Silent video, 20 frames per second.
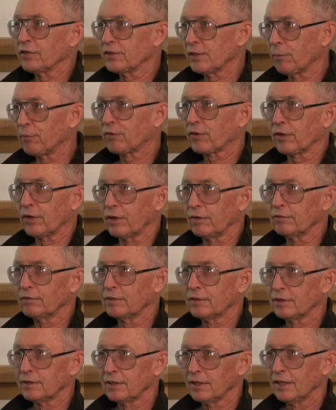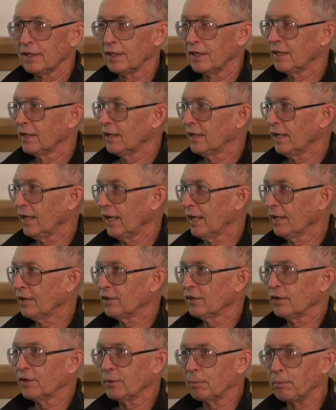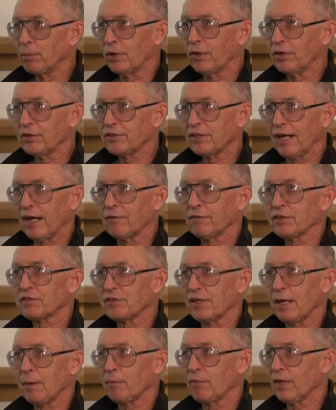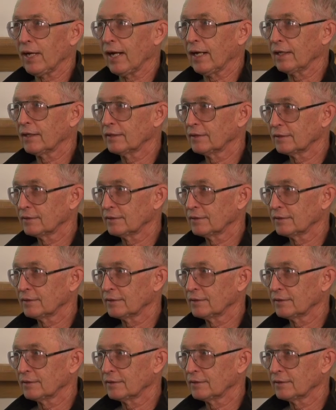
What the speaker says: a zip curve. And the birds have the same thing.